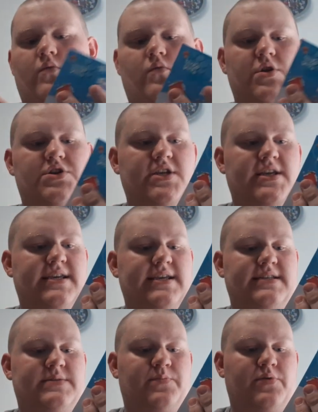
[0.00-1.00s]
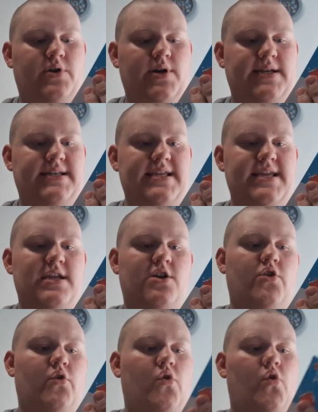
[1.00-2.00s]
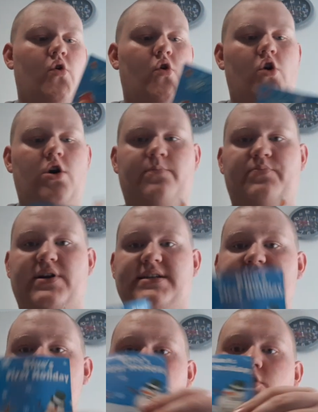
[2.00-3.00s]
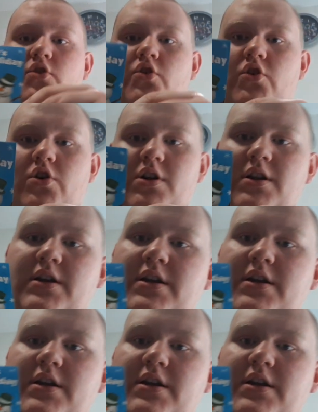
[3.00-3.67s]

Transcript: which is pretty cool, pretty cool.